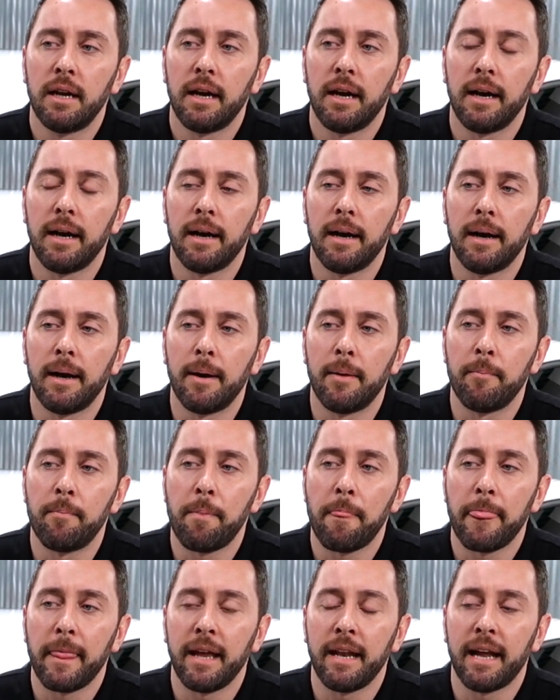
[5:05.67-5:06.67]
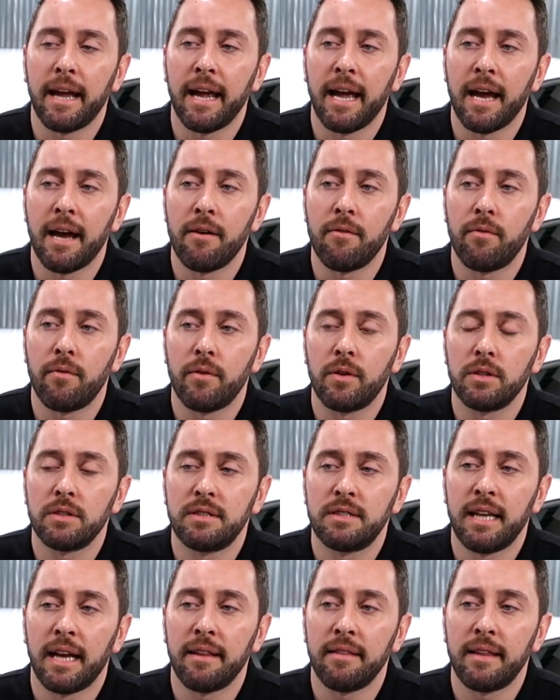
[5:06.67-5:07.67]
And I have
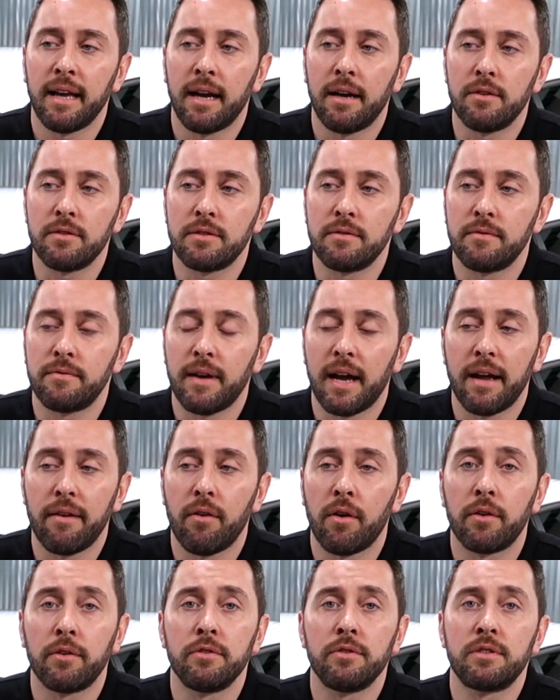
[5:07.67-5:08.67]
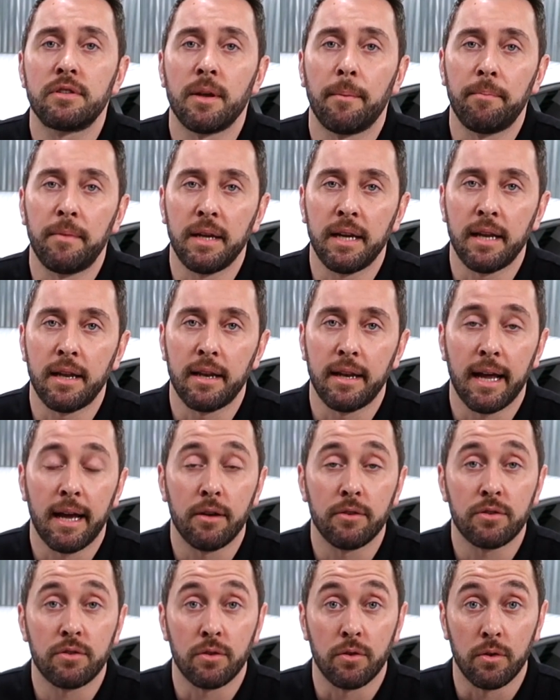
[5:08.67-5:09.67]
10,500 something in it
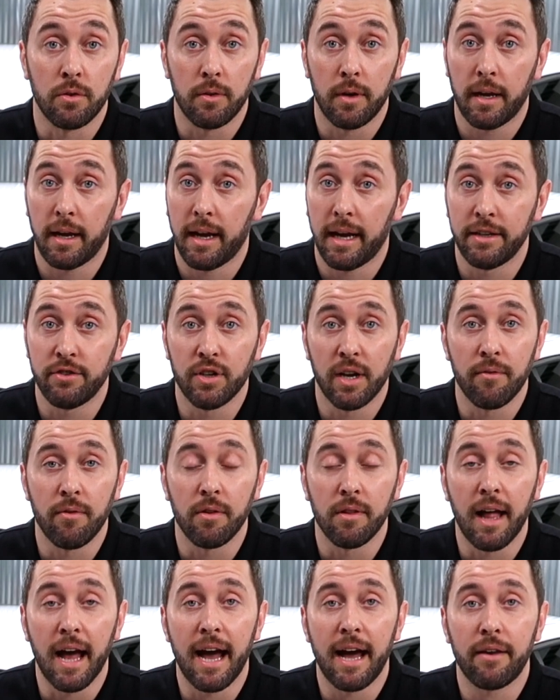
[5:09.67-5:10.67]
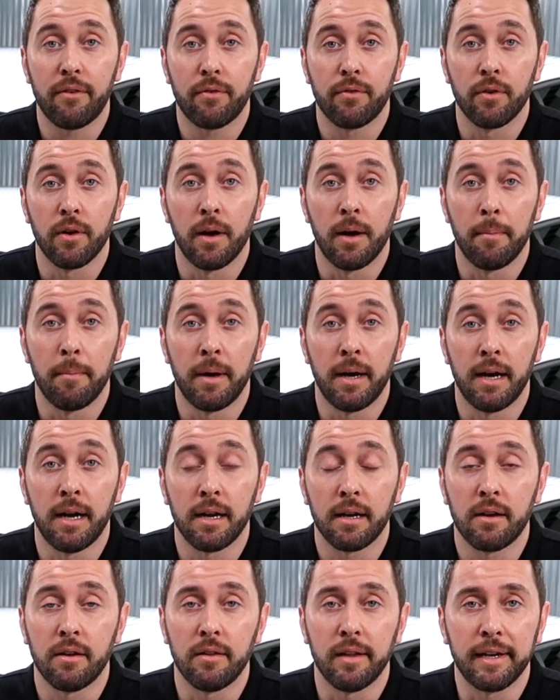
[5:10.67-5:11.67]
now, so I drive a lot from
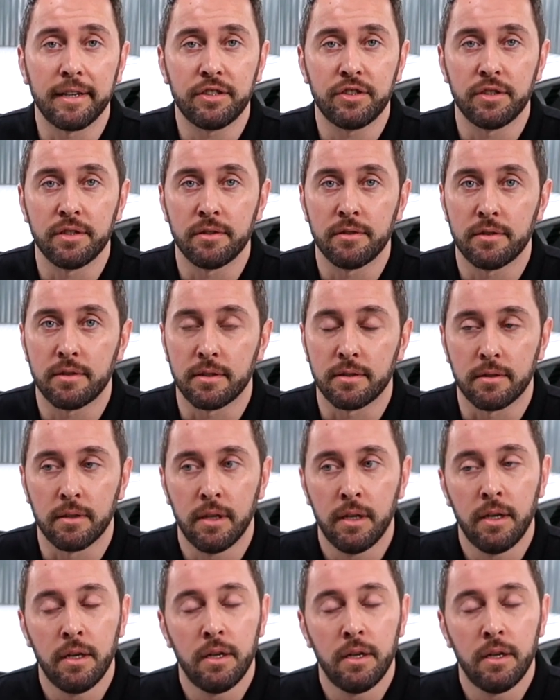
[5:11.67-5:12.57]
collections and